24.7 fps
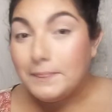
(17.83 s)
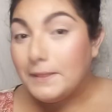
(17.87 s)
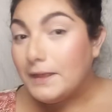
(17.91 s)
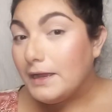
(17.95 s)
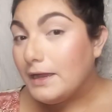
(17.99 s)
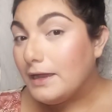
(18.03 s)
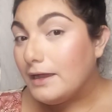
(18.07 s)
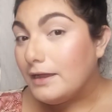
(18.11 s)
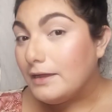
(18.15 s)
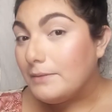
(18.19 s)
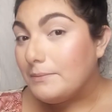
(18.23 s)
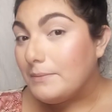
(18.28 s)

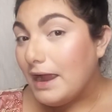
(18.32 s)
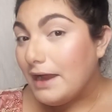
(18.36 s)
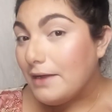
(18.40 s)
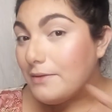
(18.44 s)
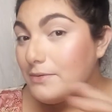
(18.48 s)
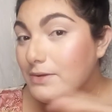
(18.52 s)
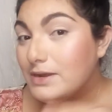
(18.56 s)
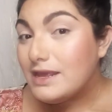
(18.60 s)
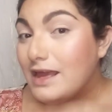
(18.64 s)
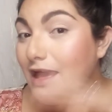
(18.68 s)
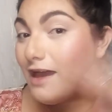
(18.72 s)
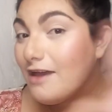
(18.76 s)
I
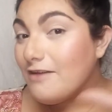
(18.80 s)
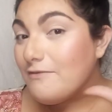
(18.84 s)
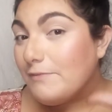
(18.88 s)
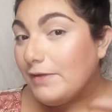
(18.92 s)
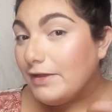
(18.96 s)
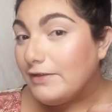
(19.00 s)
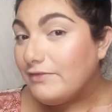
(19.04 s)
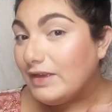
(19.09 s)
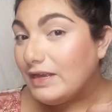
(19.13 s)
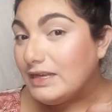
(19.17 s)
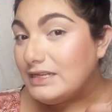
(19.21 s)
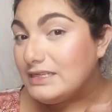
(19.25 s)
already have my
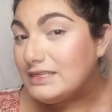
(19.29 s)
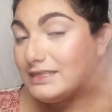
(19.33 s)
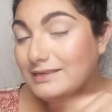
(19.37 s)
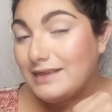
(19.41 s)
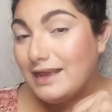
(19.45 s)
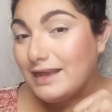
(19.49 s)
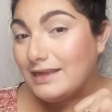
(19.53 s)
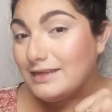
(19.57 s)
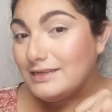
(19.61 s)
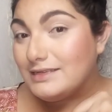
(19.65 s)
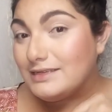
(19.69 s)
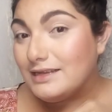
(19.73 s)
face
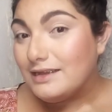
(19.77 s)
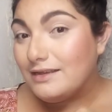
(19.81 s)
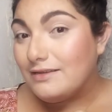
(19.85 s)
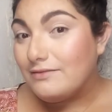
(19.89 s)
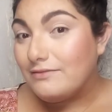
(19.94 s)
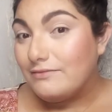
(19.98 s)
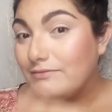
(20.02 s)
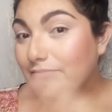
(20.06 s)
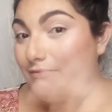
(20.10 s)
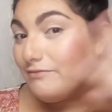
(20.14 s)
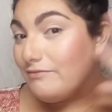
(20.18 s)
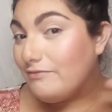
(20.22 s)

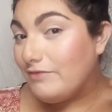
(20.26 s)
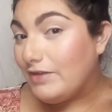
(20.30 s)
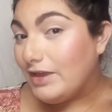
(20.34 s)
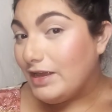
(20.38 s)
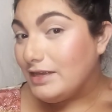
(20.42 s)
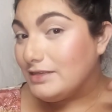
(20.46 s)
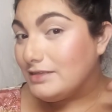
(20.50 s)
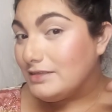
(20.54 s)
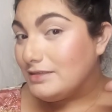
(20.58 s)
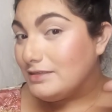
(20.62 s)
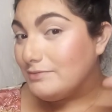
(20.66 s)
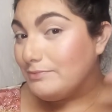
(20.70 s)

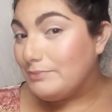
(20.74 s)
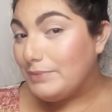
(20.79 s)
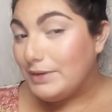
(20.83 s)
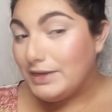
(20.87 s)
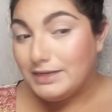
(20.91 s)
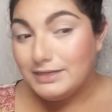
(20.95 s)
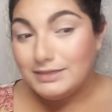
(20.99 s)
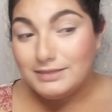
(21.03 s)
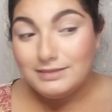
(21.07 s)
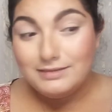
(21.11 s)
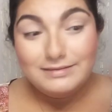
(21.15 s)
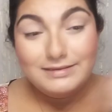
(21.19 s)

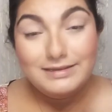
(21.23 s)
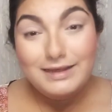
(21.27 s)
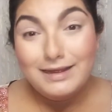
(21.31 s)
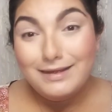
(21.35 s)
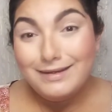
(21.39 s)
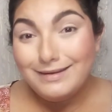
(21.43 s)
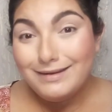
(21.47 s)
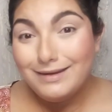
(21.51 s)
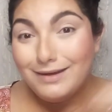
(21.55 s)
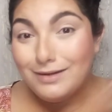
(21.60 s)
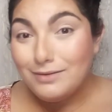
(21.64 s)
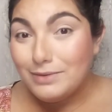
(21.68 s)
base
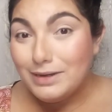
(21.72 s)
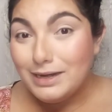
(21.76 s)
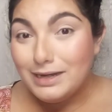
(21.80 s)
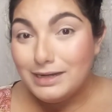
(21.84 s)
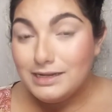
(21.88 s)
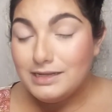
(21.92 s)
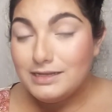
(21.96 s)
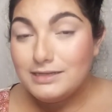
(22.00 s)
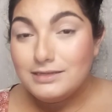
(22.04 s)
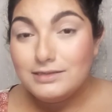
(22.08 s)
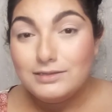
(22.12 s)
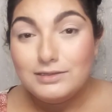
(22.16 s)
done
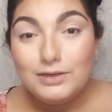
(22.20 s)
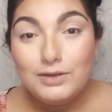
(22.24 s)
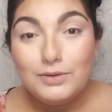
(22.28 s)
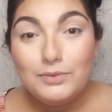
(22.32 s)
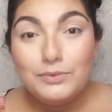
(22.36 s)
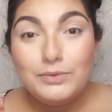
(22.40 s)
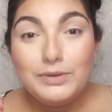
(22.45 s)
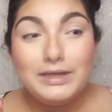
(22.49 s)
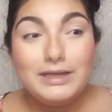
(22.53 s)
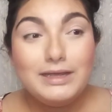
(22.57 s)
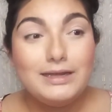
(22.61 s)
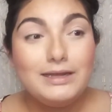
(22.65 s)
already, so
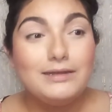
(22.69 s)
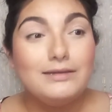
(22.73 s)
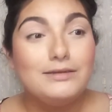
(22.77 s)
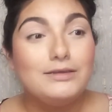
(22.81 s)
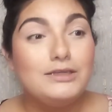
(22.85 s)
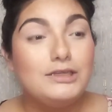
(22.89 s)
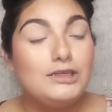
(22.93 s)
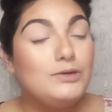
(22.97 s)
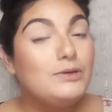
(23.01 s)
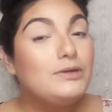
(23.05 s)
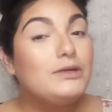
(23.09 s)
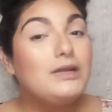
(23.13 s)
we can
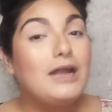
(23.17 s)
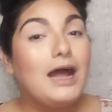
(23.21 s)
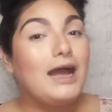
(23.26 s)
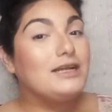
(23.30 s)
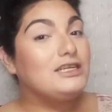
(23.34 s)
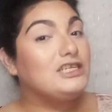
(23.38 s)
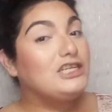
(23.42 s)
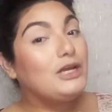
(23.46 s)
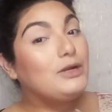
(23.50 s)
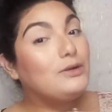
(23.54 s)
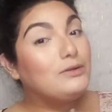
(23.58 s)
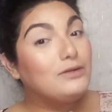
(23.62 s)
do an
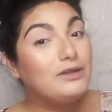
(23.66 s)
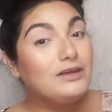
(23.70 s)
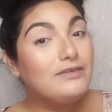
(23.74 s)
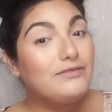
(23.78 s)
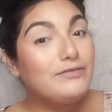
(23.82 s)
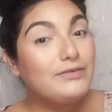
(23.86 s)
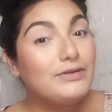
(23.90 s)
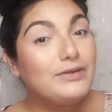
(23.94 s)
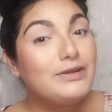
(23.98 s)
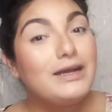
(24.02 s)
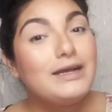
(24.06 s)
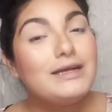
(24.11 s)
eyeshadow look
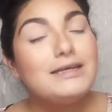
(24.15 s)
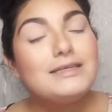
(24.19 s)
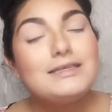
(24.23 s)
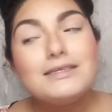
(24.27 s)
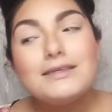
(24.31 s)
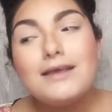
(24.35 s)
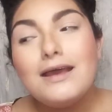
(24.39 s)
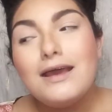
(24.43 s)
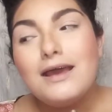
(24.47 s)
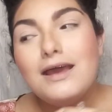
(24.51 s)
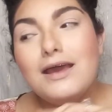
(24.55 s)
for you guys.